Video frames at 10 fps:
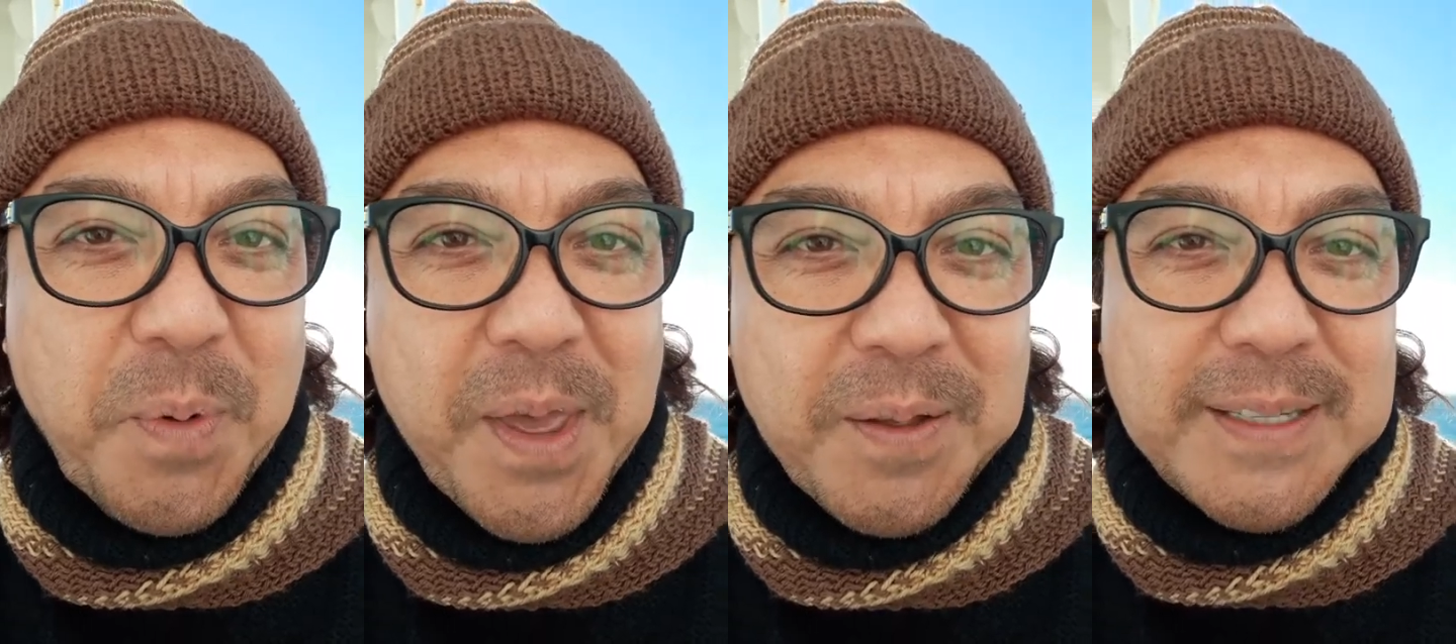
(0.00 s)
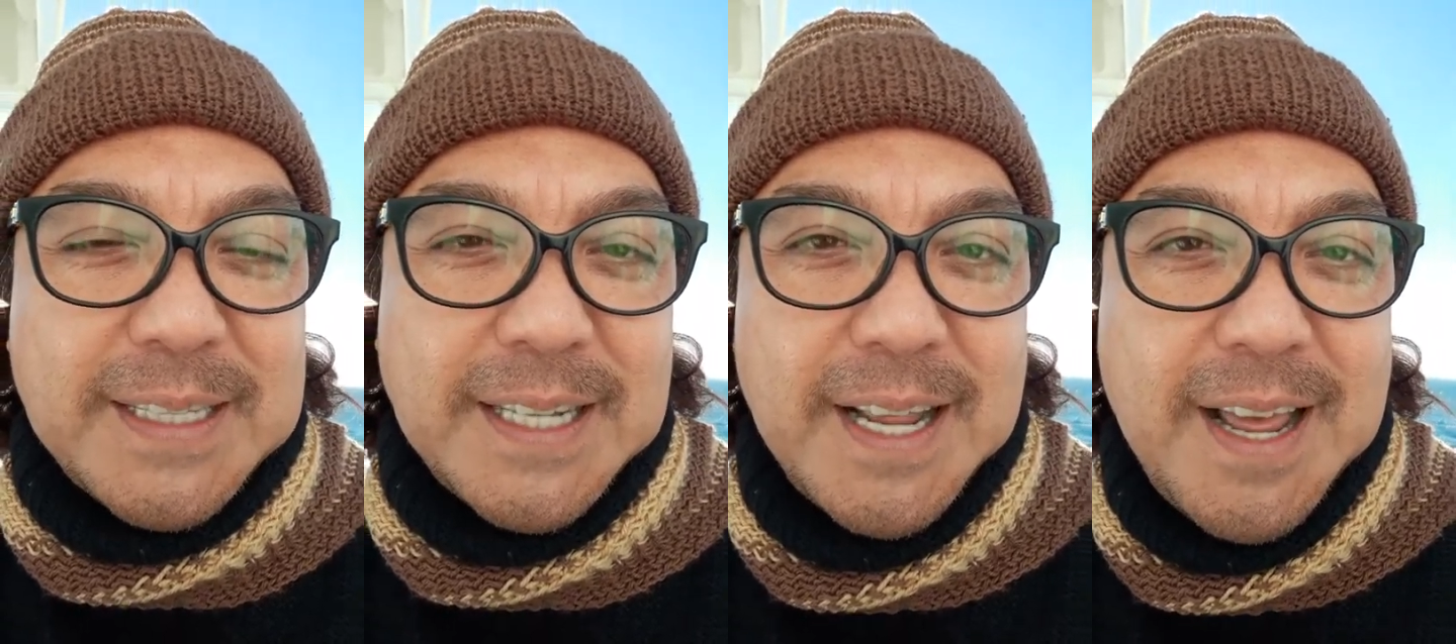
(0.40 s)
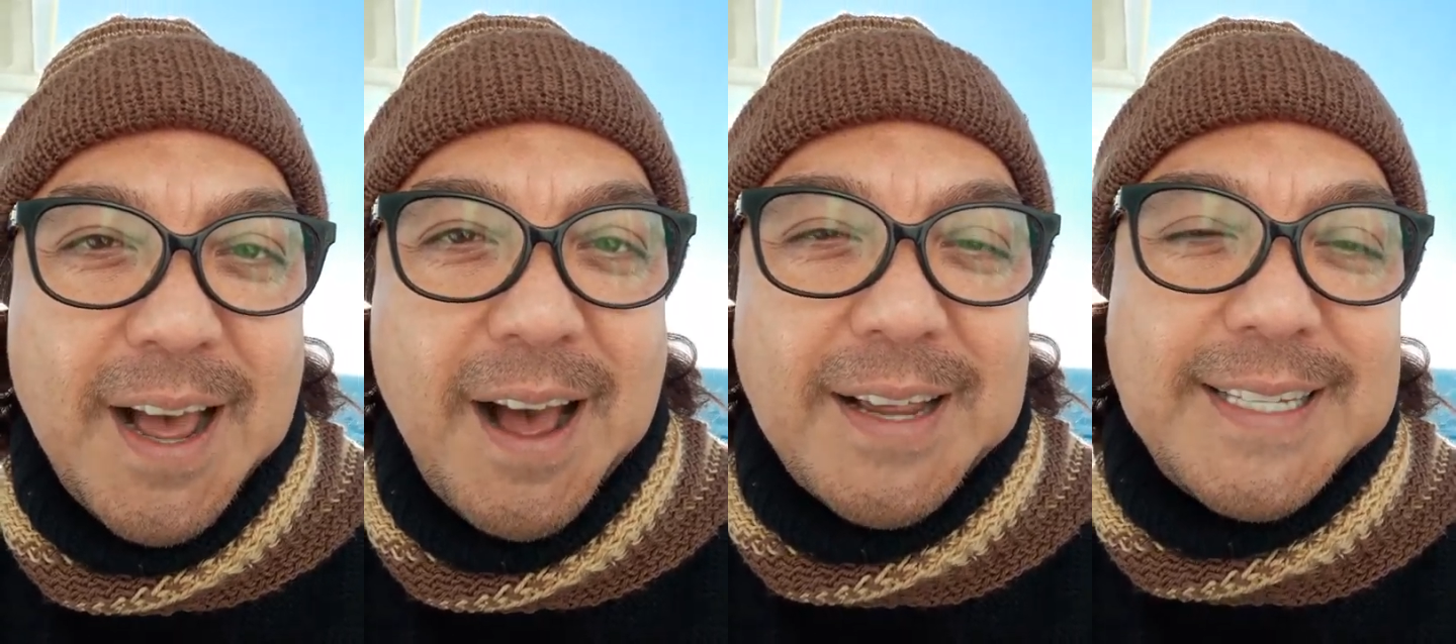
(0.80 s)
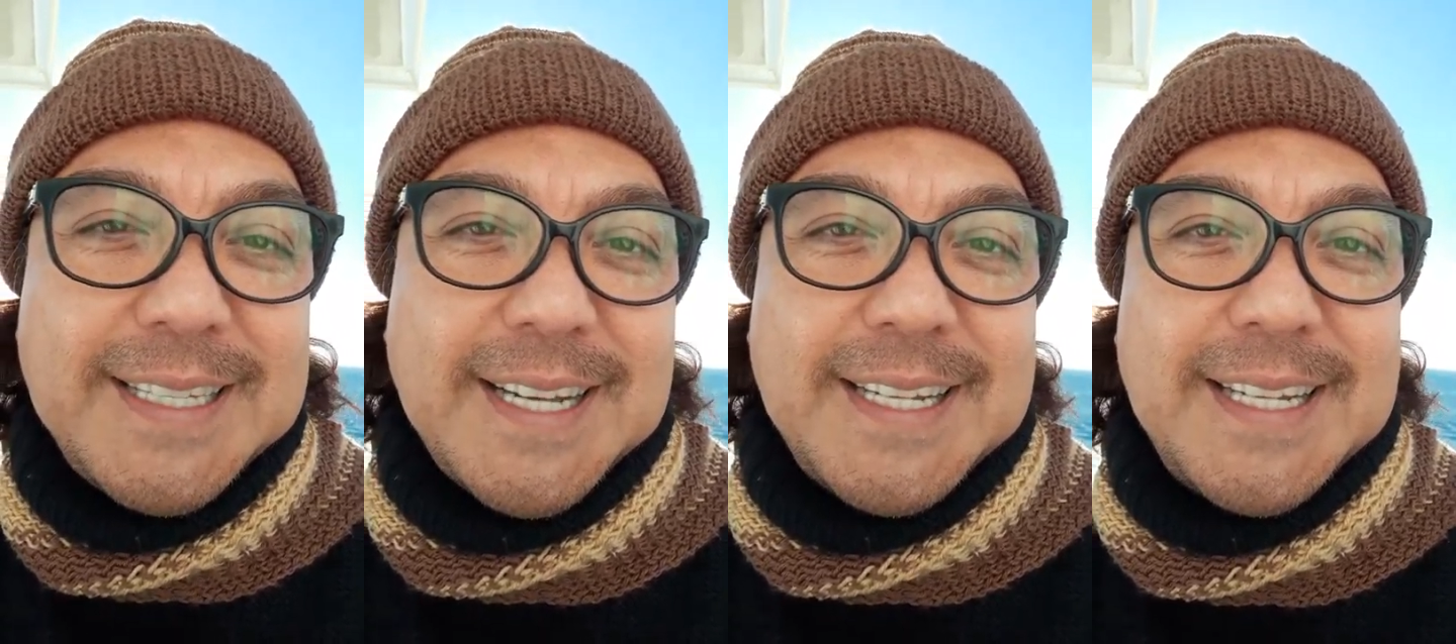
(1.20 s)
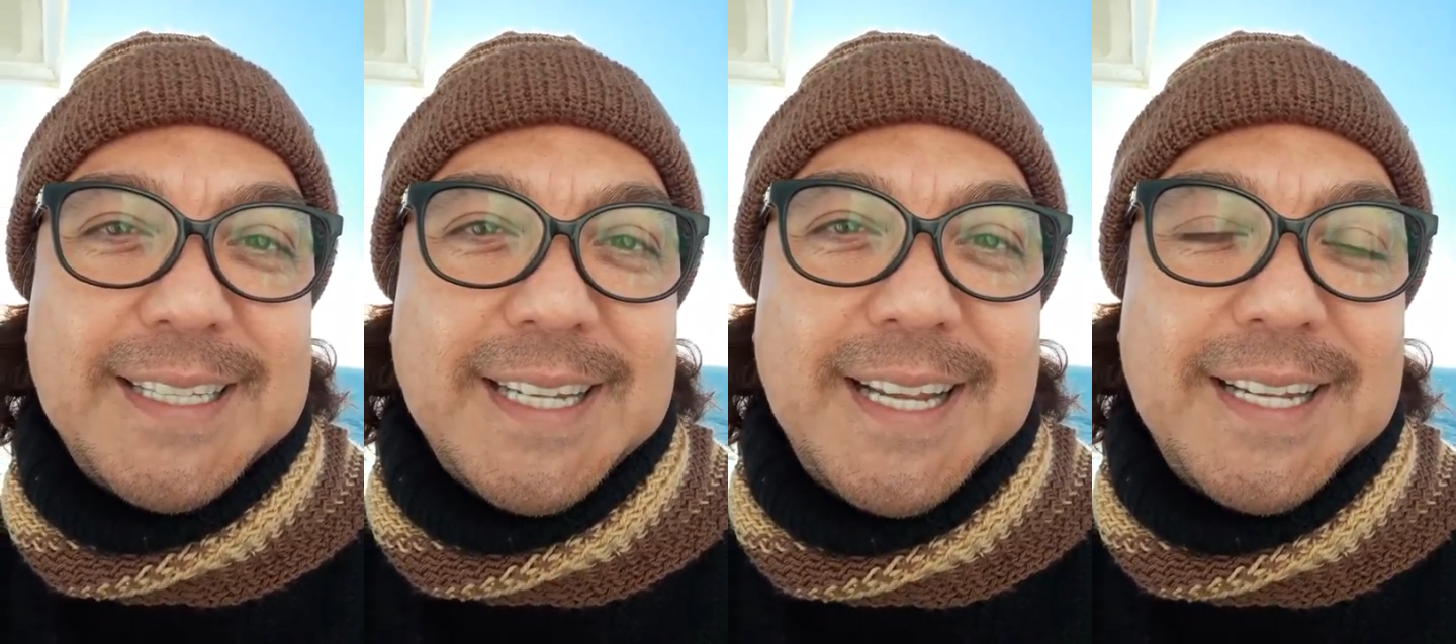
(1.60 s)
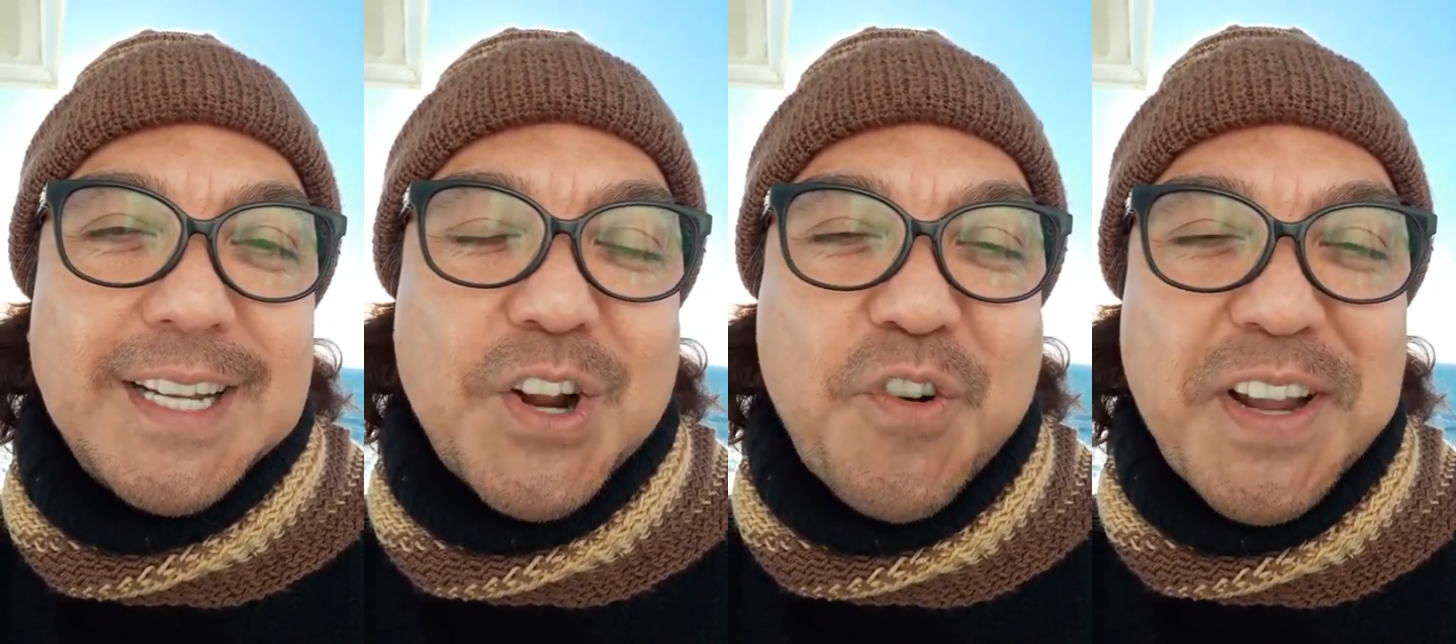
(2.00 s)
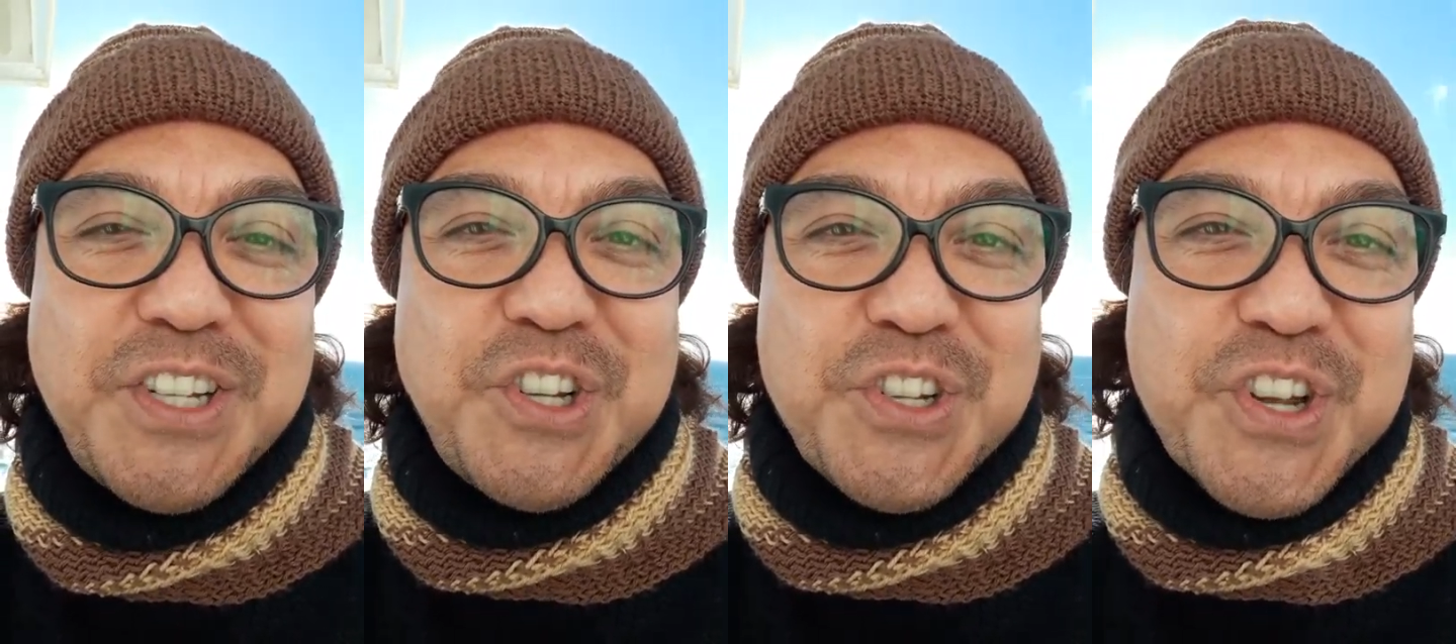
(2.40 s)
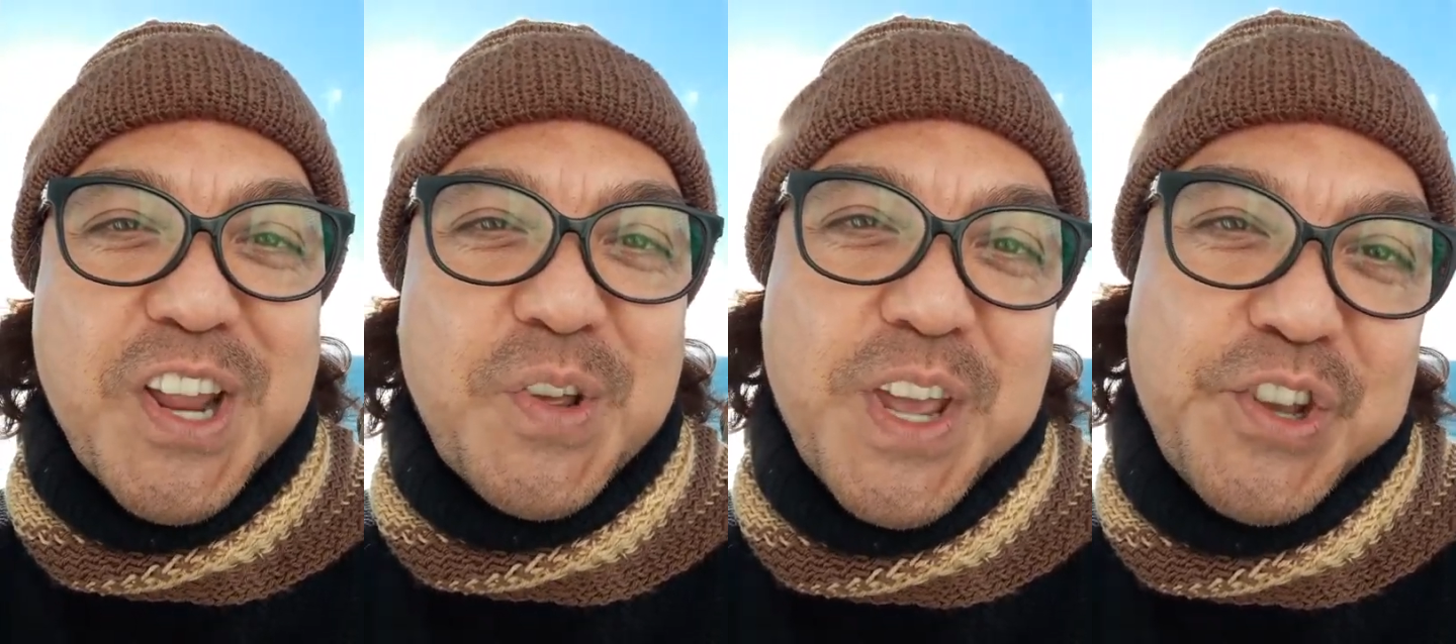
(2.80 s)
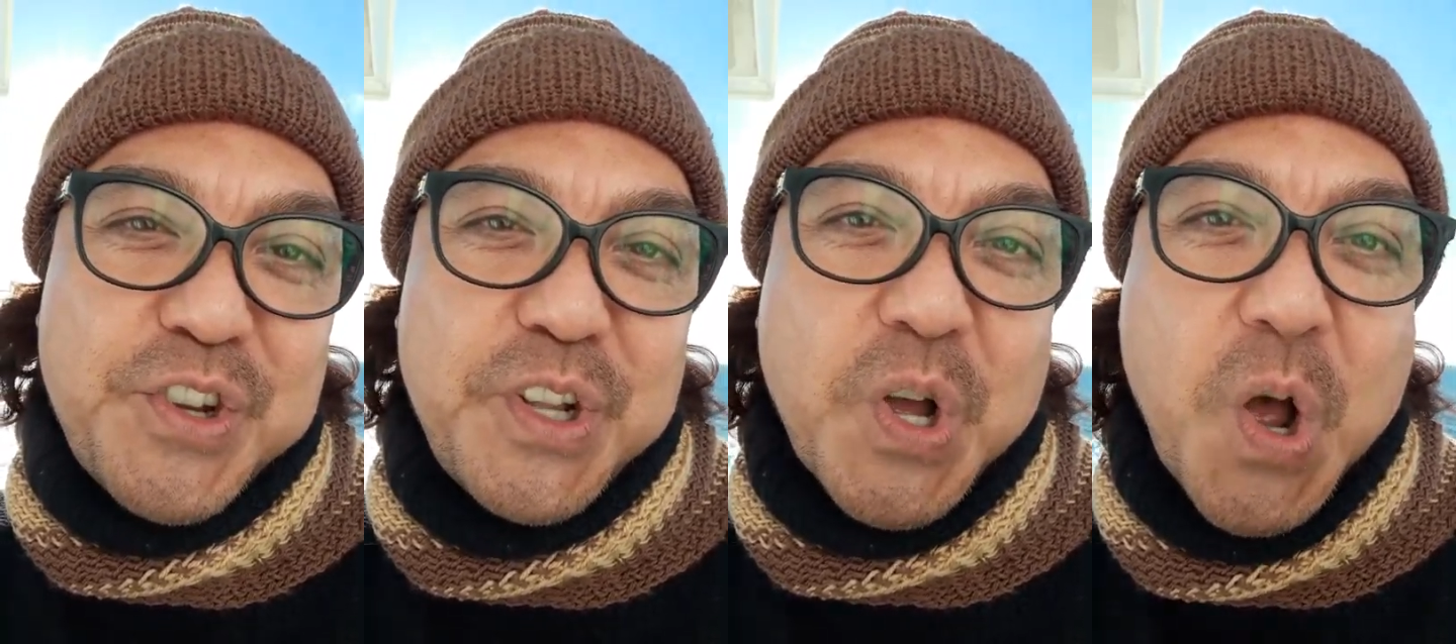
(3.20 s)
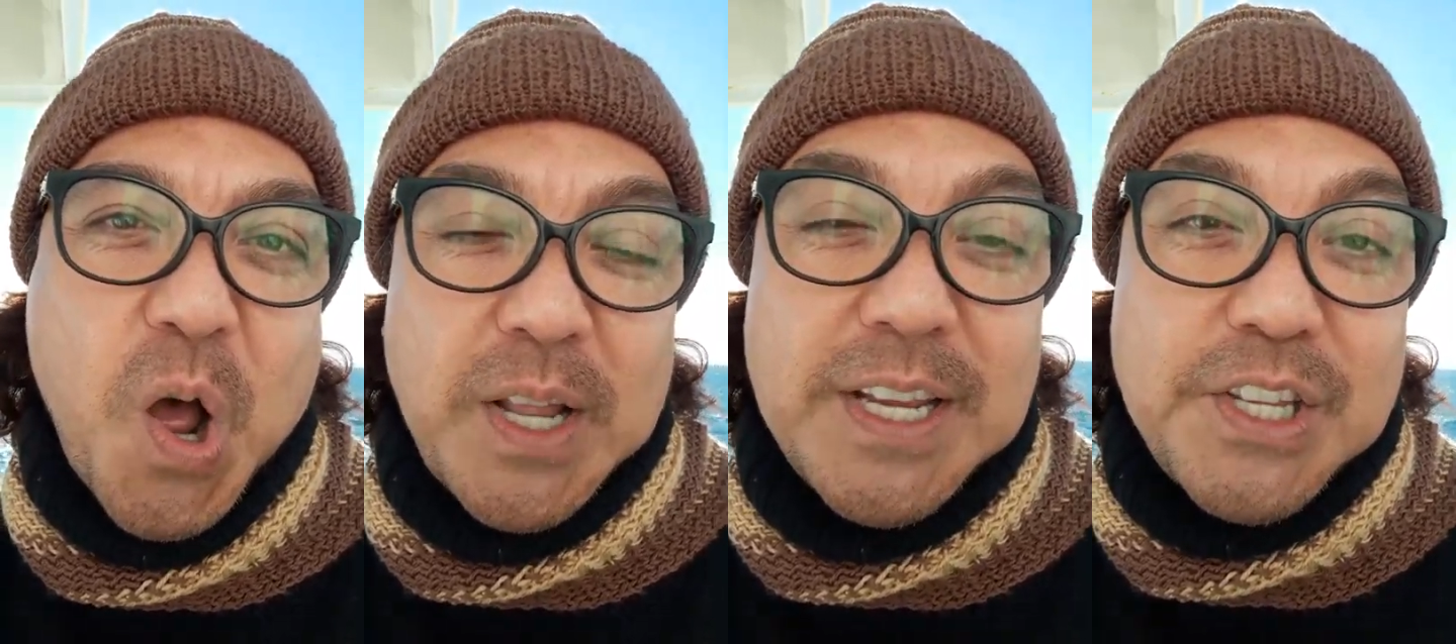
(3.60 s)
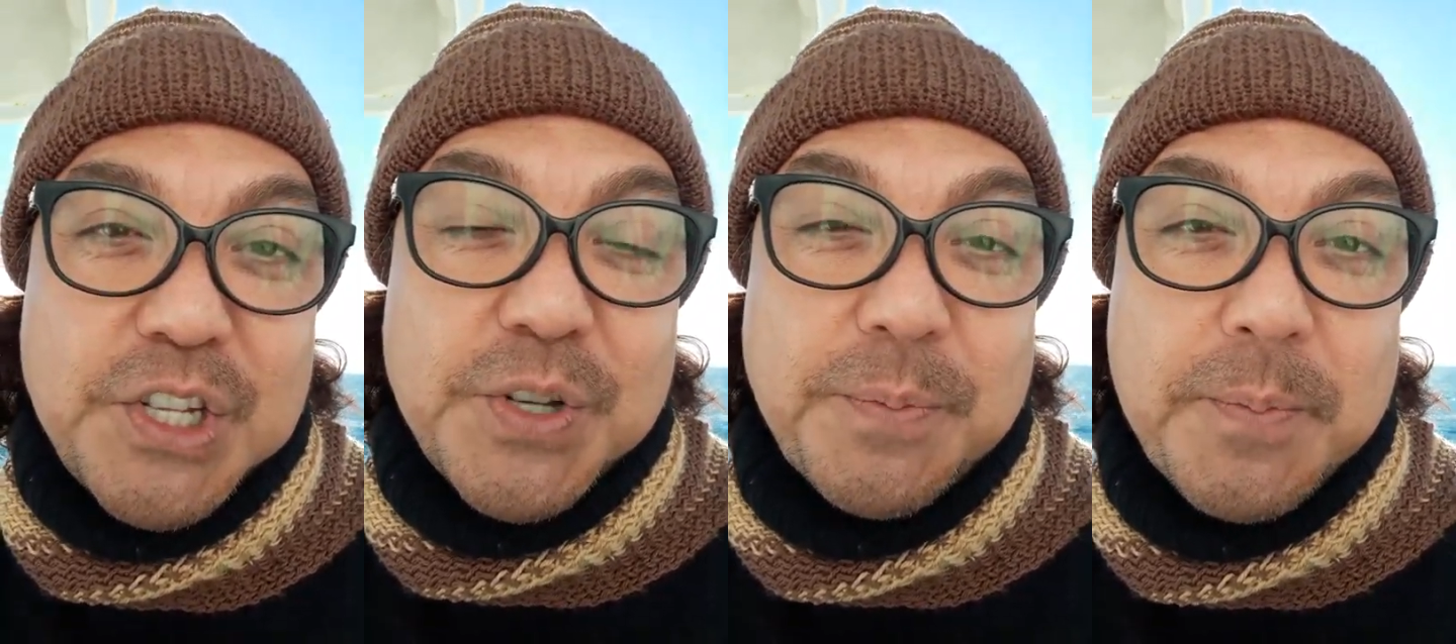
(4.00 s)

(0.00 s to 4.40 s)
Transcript: Because I studied in Christchurch Educational College,